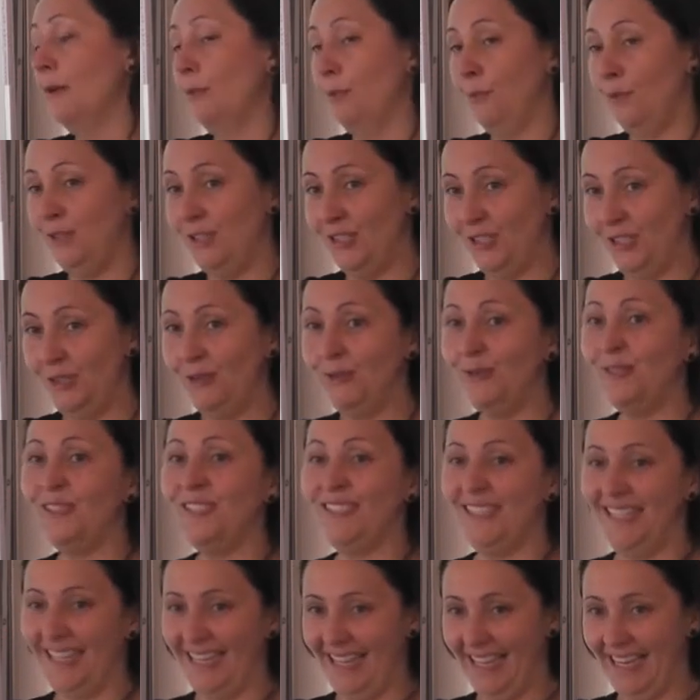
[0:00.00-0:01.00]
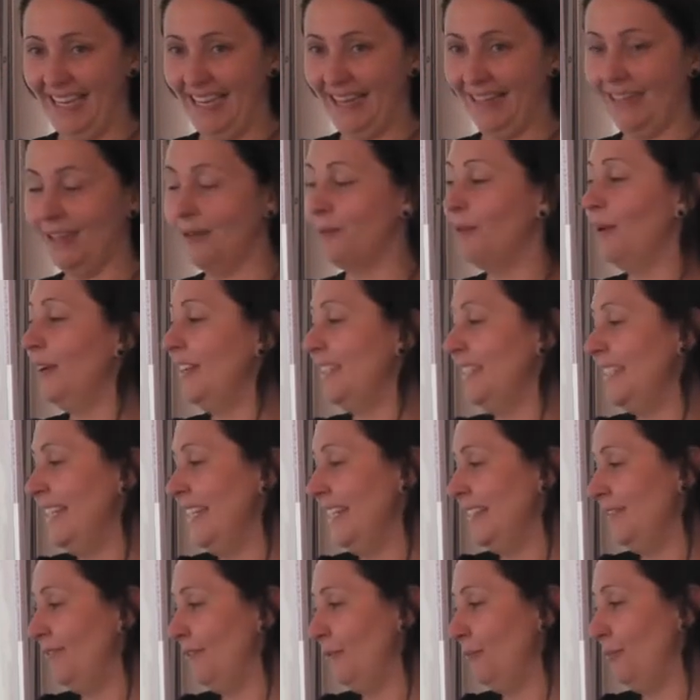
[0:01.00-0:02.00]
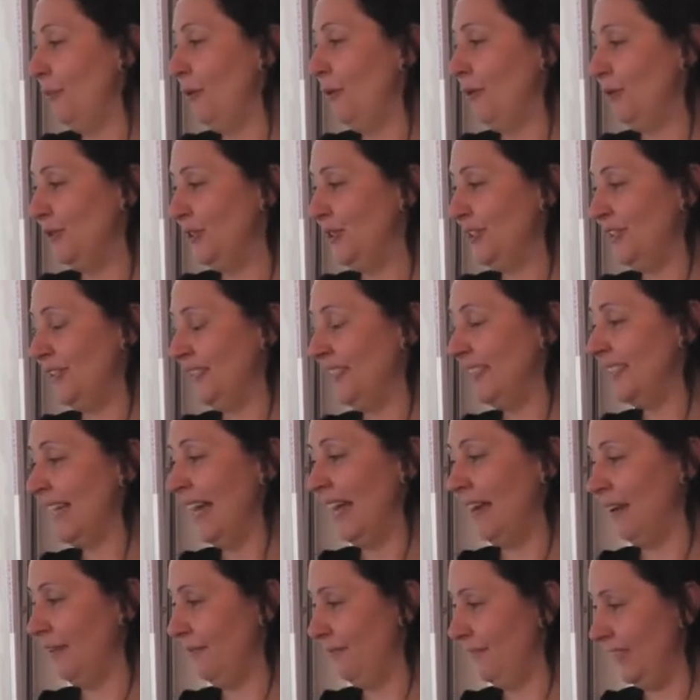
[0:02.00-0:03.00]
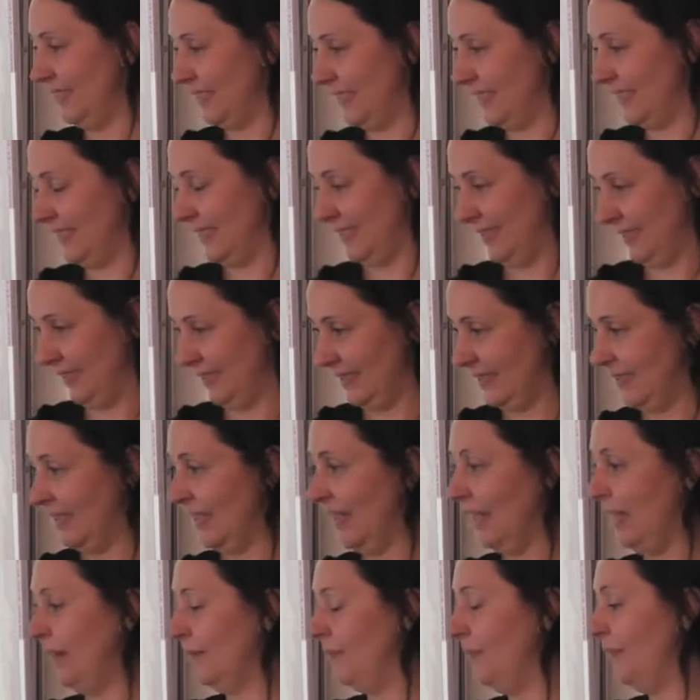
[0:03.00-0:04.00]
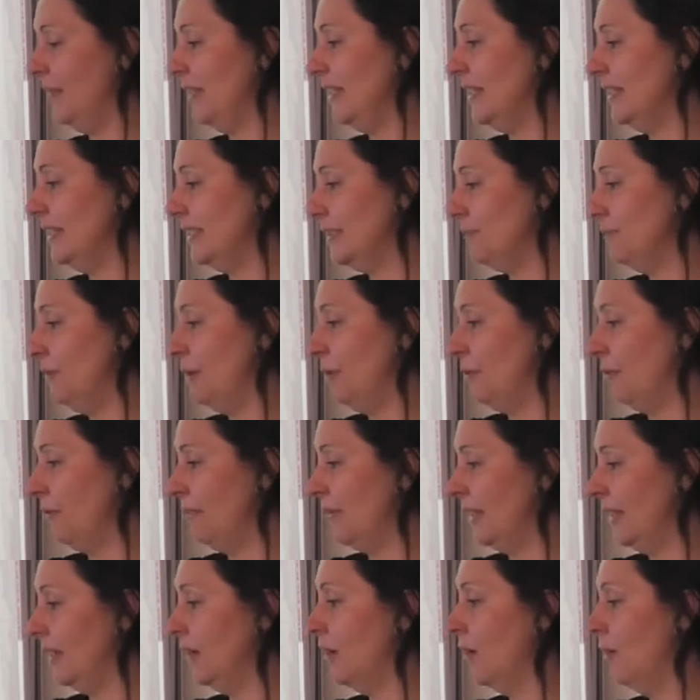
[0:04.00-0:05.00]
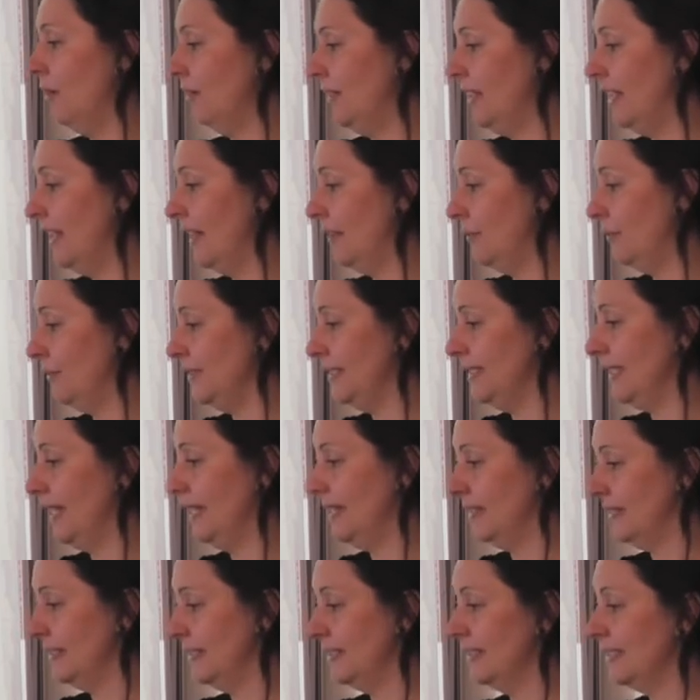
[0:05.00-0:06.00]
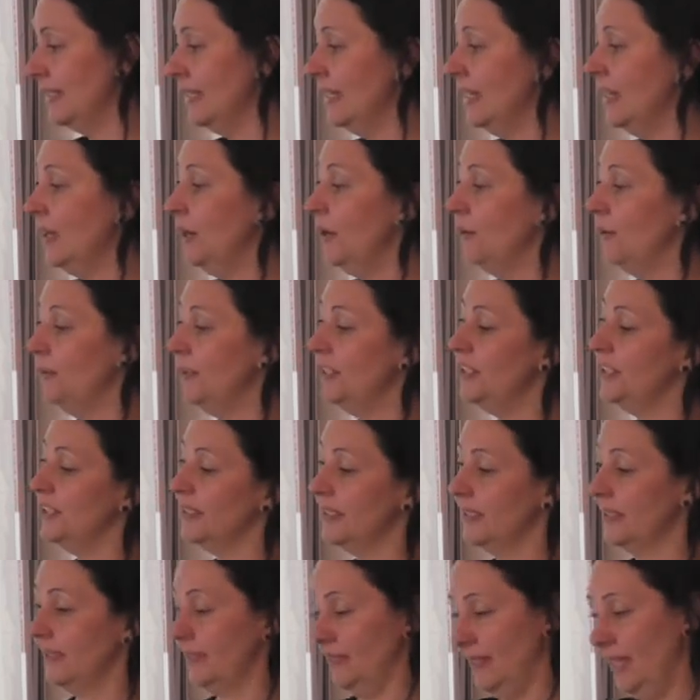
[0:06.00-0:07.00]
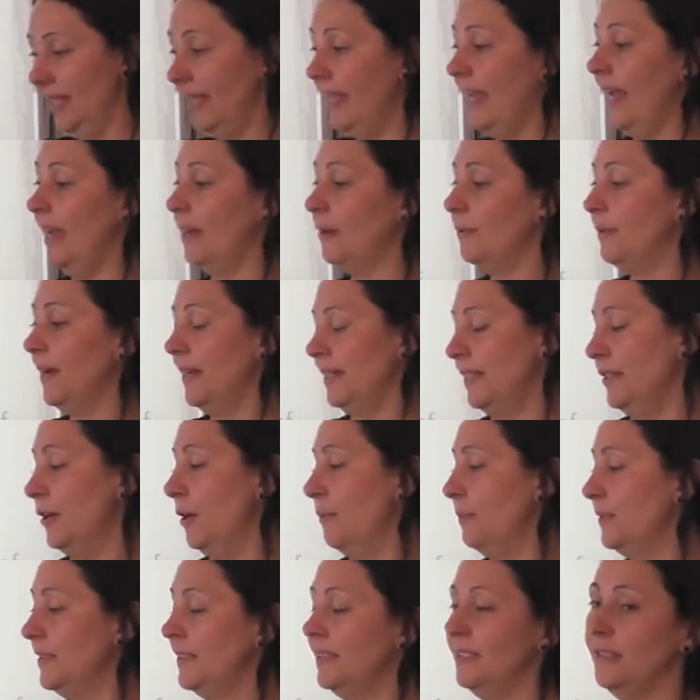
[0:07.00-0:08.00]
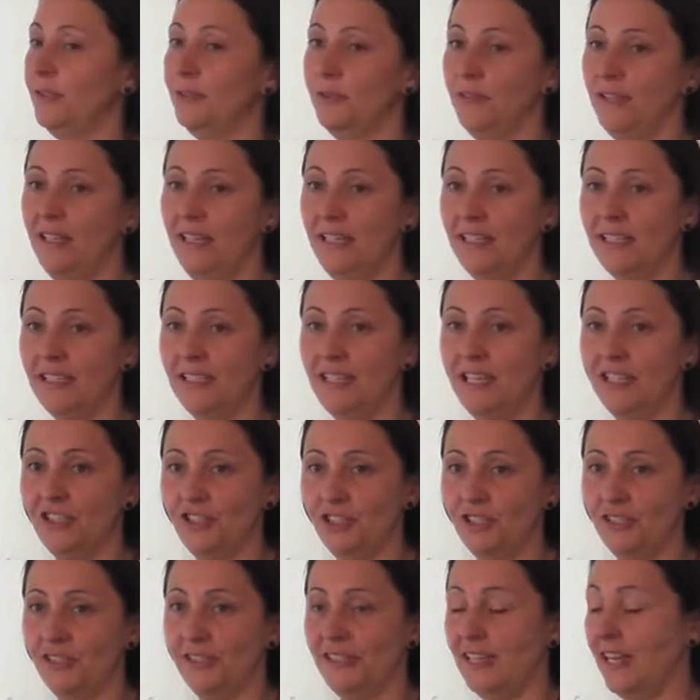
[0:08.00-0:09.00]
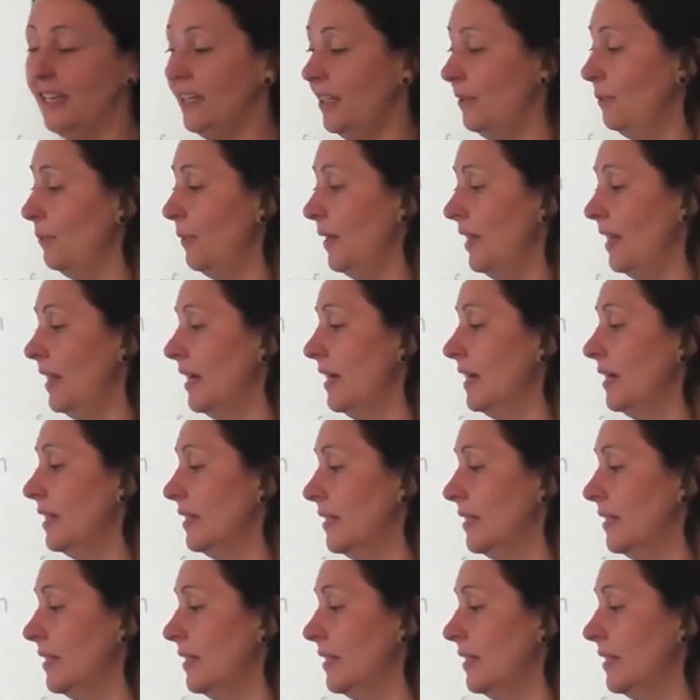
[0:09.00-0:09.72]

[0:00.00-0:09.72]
which used again the qualitative approach. So it's mirroring all the other results, which is again quite the opposite to the international study, where